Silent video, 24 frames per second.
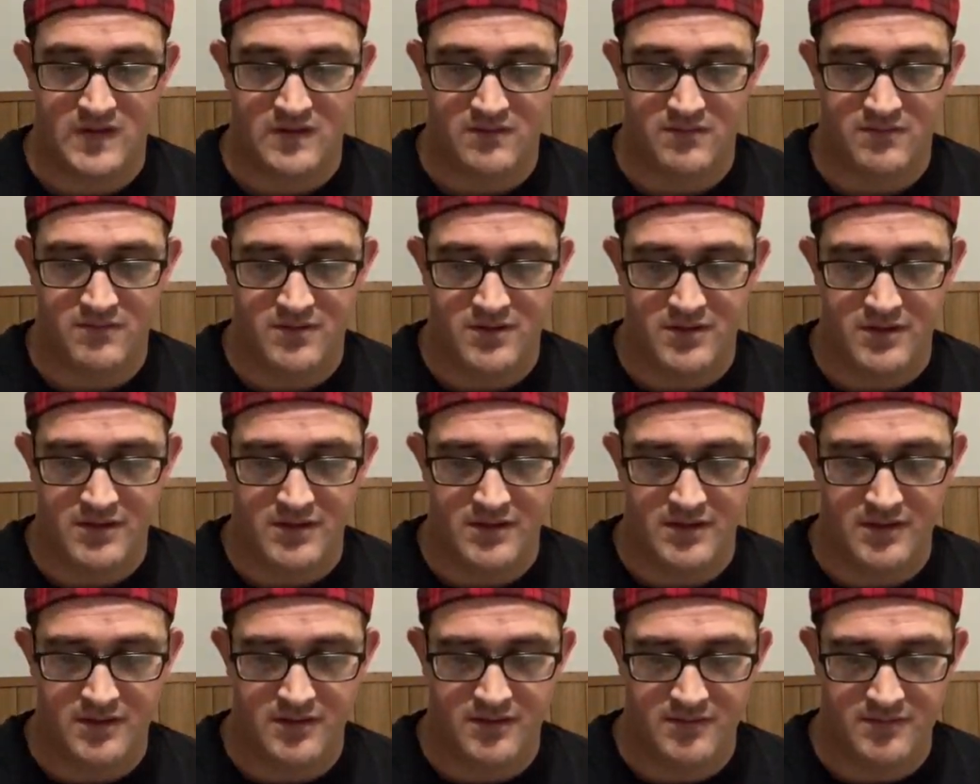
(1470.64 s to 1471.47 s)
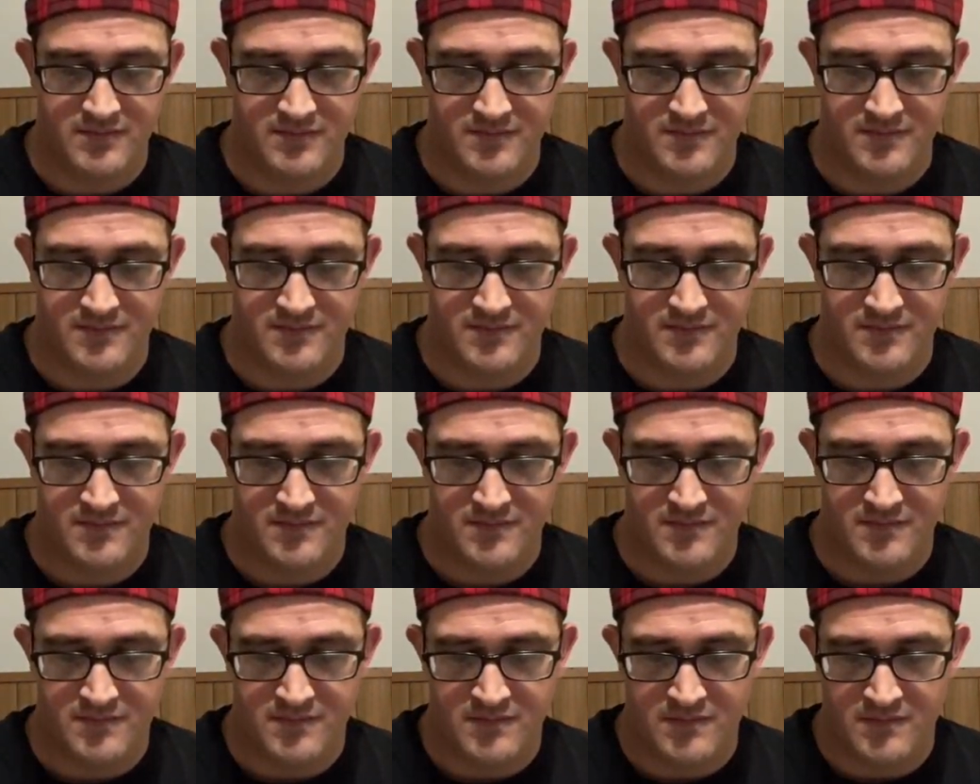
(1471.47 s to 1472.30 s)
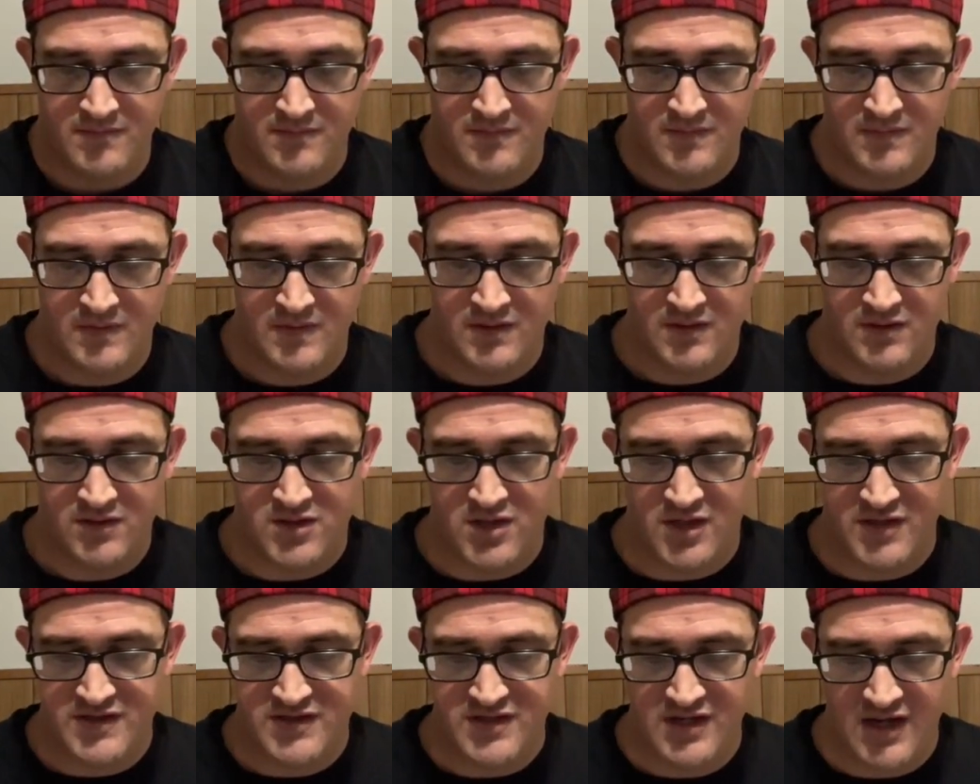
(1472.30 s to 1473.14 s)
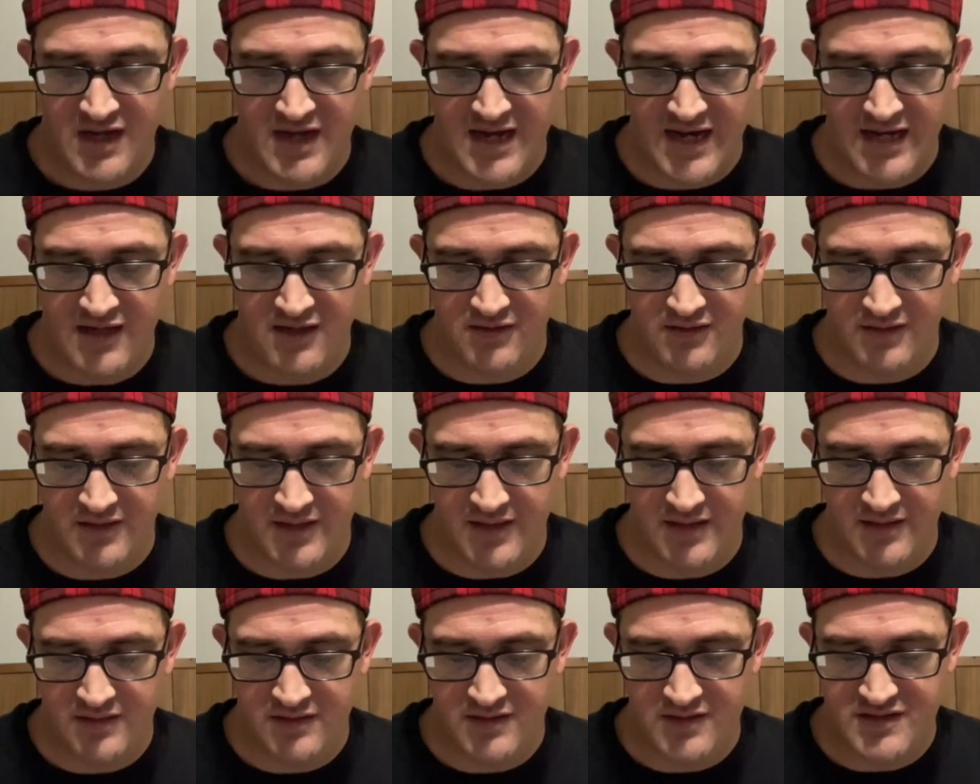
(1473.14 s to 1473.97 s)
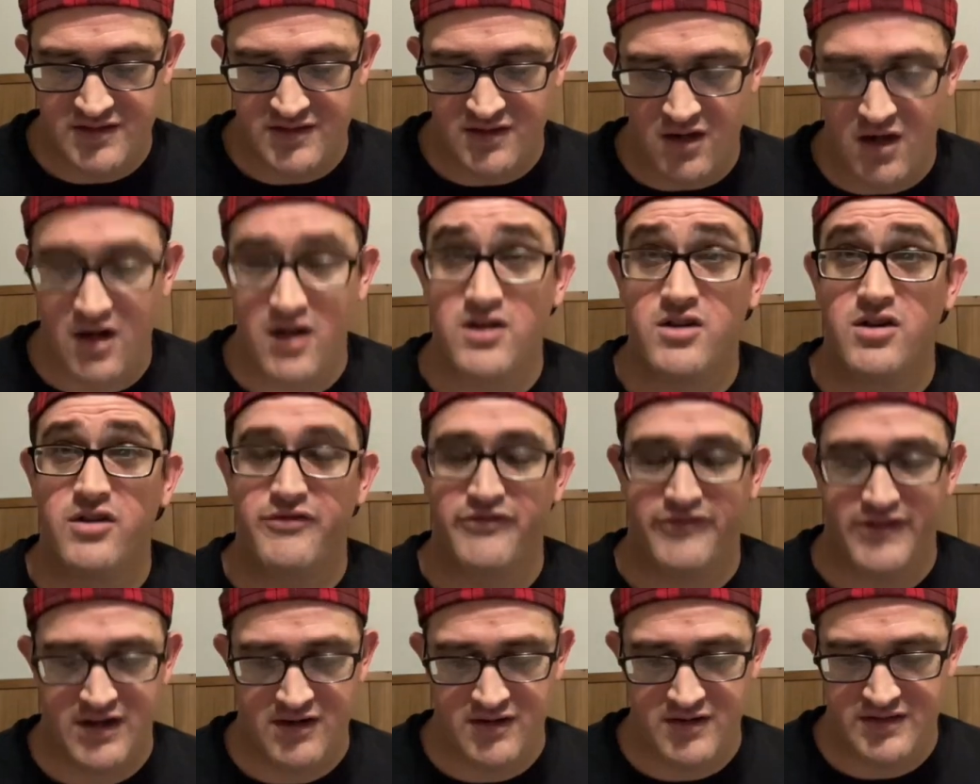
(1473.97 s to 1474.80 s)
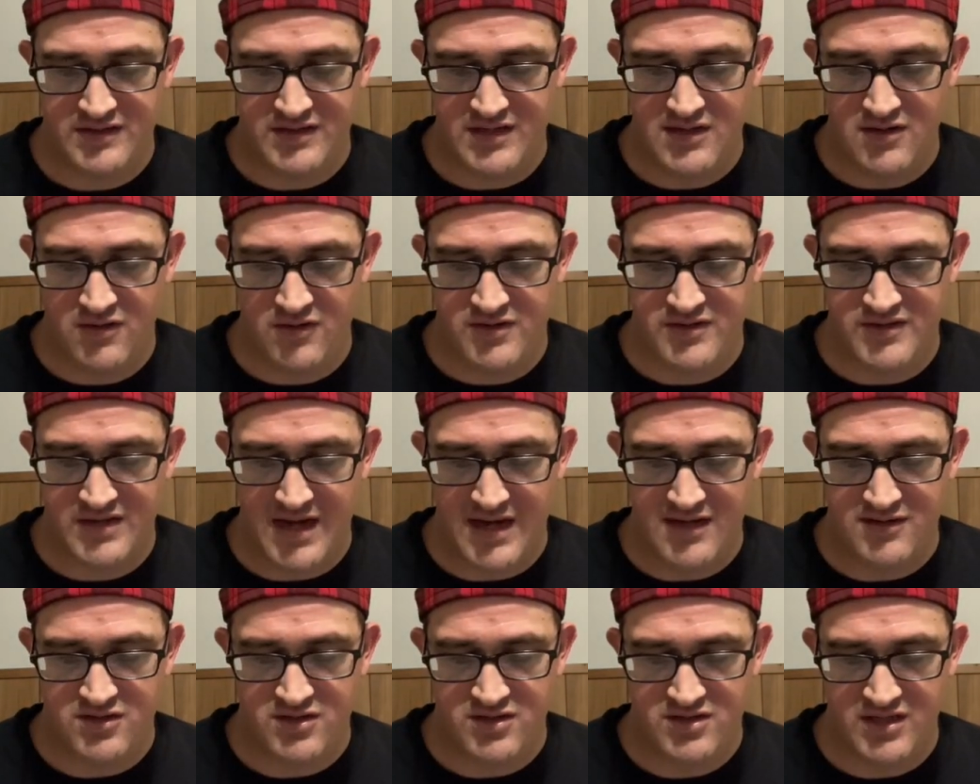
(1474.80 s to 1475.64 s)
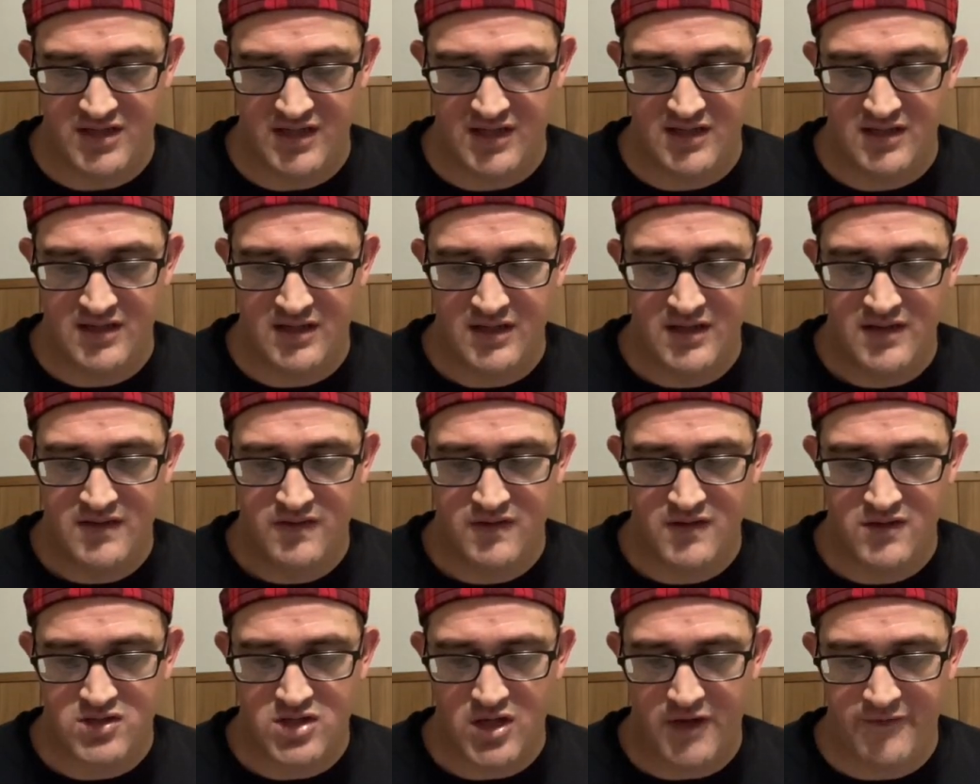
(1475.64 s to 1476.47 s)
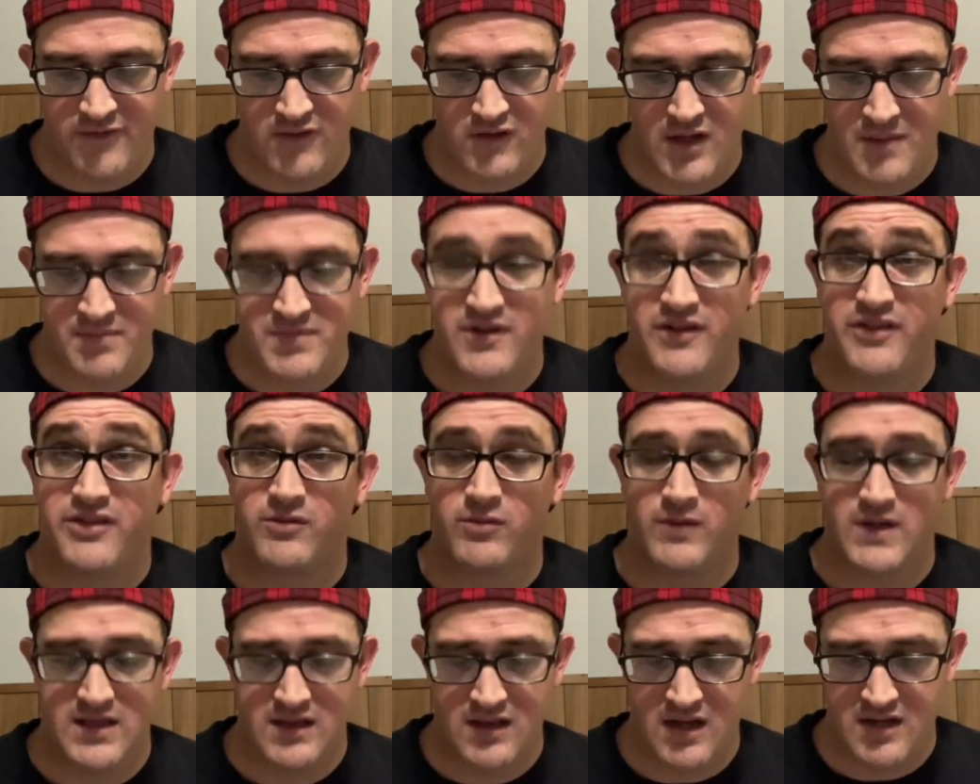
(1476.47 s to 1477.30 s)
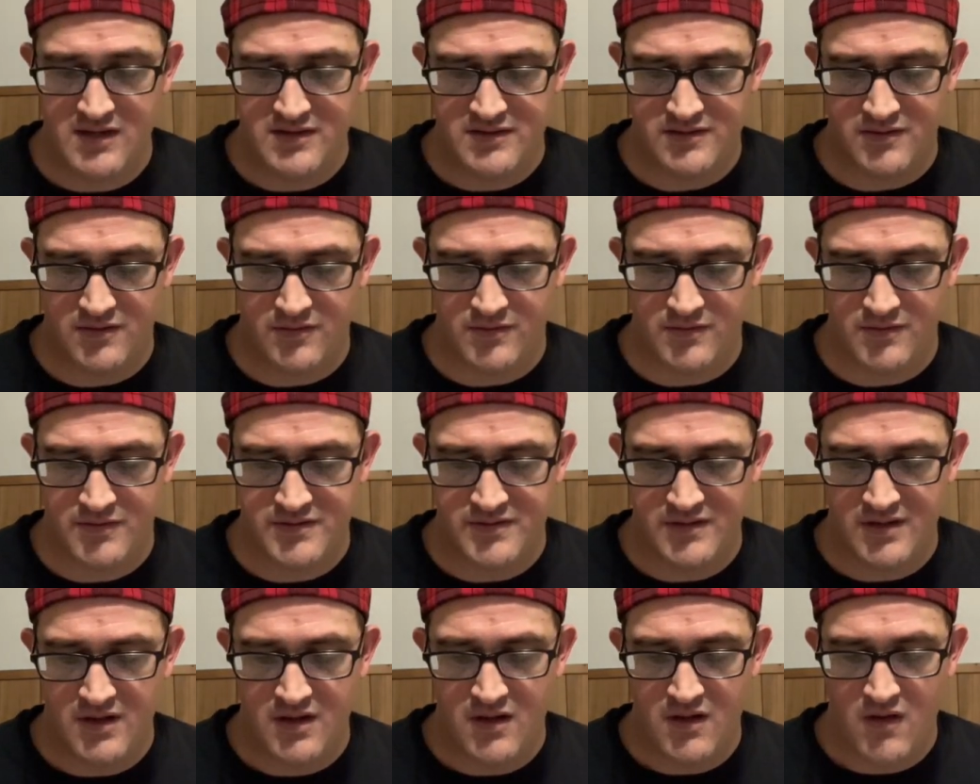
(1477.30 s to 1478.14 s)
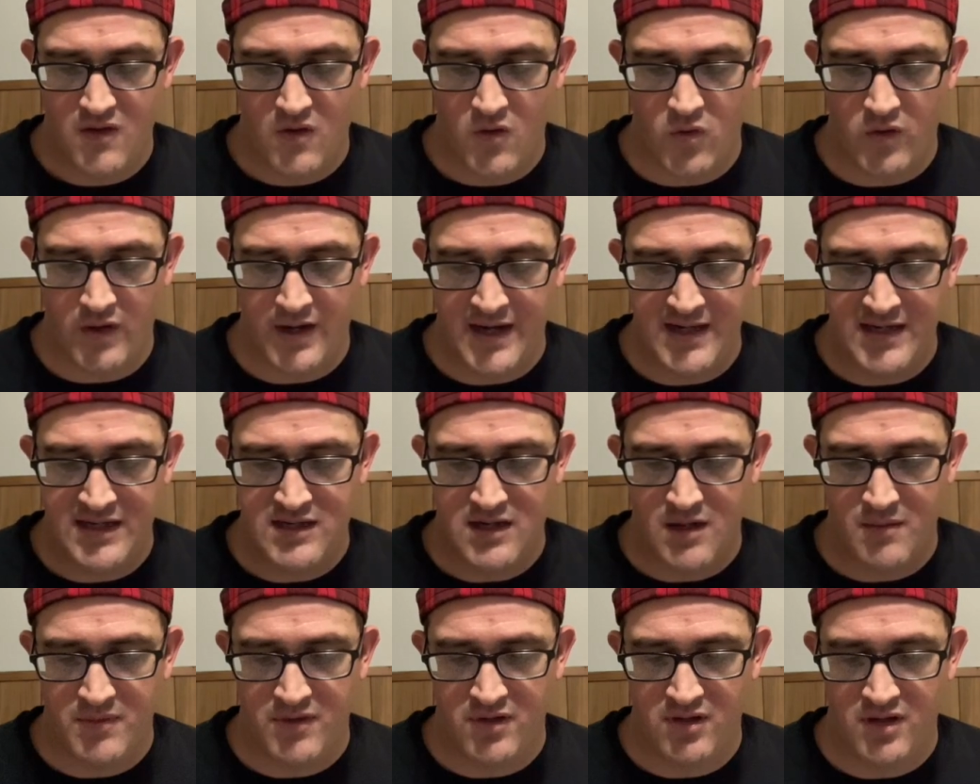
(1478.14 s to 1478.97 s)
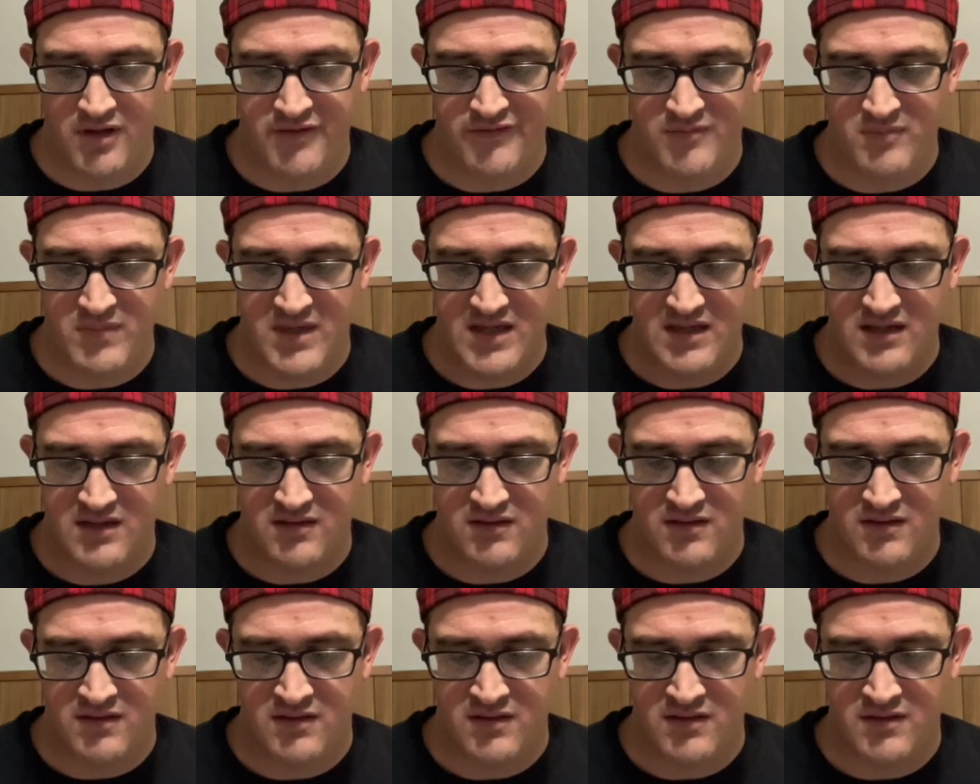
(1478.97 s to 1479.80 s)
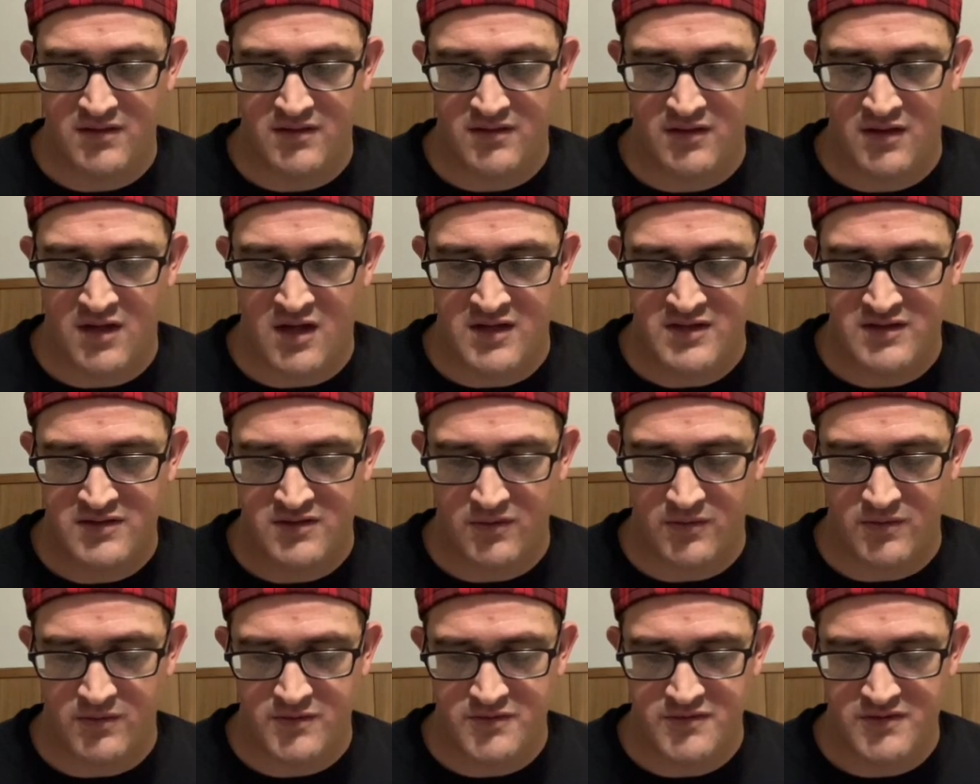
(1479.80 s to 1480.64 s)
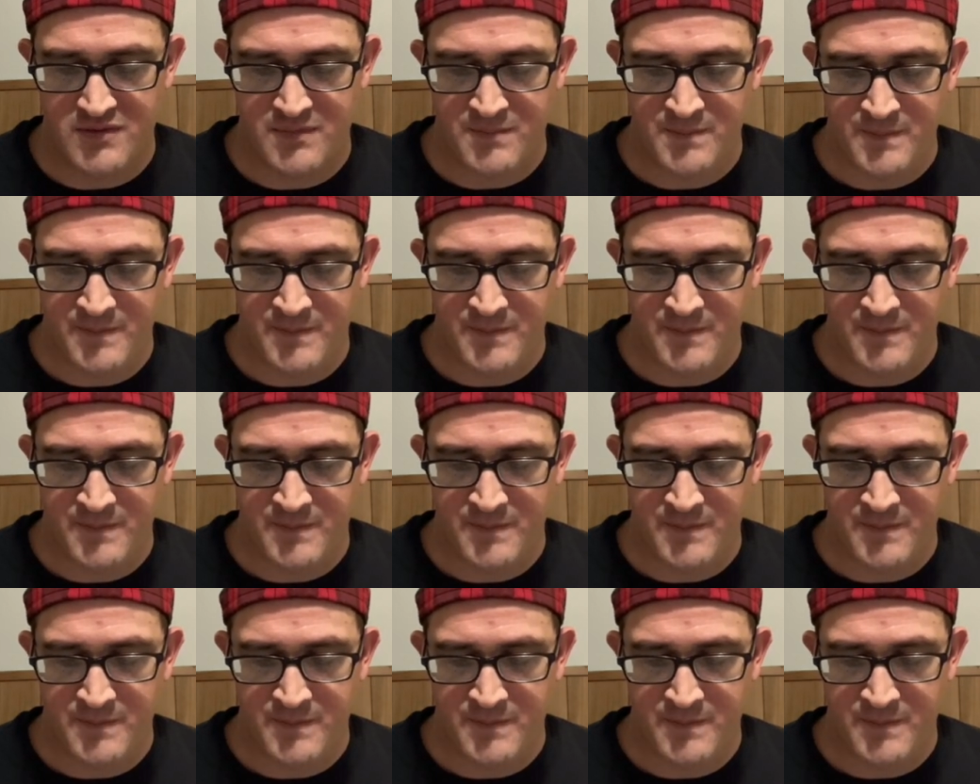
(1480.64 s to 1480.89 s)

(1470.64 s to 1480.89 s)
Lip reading: Okay. Just a Hireling. Discard your Pharisee or Sadducee to shuffle up to 3 lost souls or any number of meek lost souls.